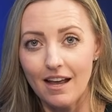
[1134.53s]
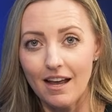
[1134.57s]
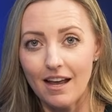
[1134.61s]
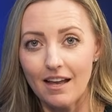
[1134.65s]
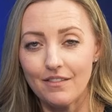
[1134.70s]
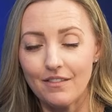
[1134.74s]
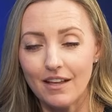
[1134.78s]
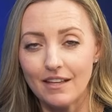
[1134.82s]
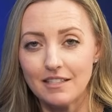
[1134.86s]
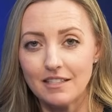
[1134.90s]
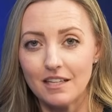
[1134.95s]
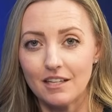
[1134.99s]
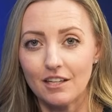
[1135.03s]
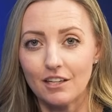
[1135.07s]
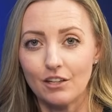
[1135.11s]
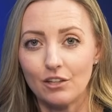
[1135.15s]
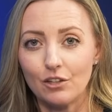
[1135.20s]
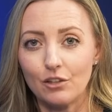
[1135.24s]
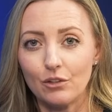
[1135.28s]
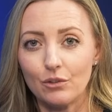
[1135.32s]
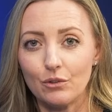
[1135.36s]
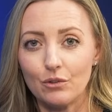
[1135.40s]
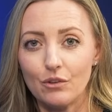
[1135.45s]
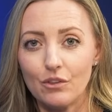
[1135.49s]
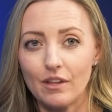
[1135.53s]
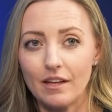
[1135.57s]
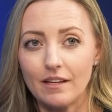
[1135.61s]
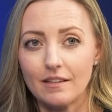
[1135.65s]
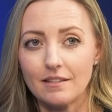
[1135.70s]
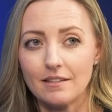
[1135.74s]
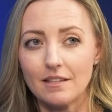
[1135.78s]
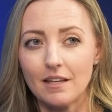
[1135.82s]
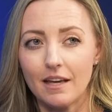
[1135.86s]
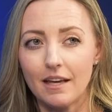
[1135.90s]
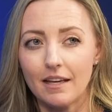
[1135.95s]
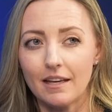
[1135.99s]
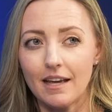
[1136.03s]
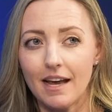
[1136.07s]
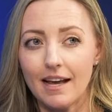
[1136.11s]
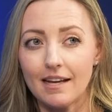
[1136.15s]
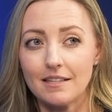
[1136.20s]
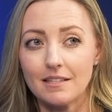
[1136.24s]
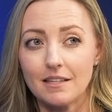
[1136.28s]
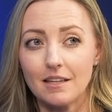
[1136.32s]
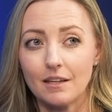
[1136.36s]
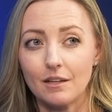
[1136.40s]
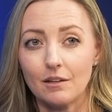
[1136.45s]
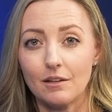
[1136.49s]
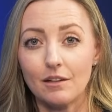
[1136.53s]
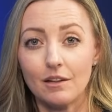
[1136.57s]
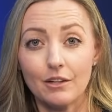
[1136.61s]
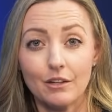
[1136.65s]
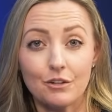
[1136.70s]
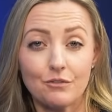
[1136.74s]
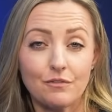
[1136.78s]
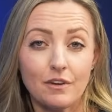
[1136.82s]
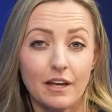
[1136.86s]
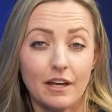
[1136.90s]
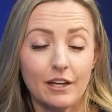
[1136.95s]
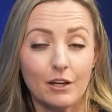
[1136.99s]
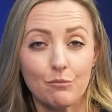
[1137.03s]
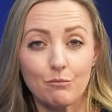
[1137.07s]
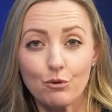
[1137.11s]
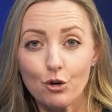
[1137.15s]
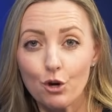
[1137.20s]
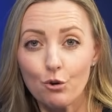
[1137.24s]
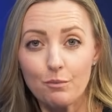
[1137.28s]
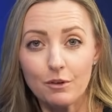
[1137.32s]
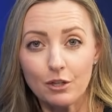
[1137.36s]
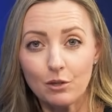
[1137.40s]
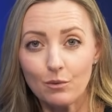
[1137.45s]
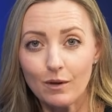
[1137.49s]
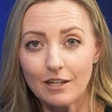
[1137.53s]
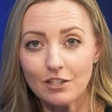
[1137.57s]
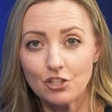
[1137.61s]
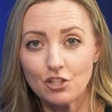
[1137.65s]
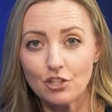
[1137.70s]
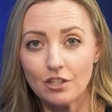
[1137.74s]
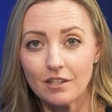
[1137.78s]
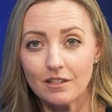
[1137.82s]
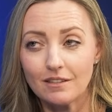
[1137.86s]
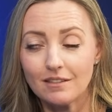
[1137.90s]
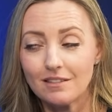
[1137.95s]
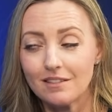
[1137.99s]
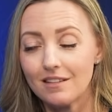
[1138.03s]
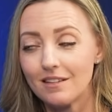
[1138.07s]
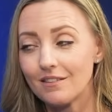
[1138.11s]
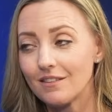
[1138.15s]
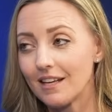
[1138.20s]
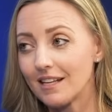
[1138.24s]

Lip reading: and that's going to include things like asking clarifying and probing questions.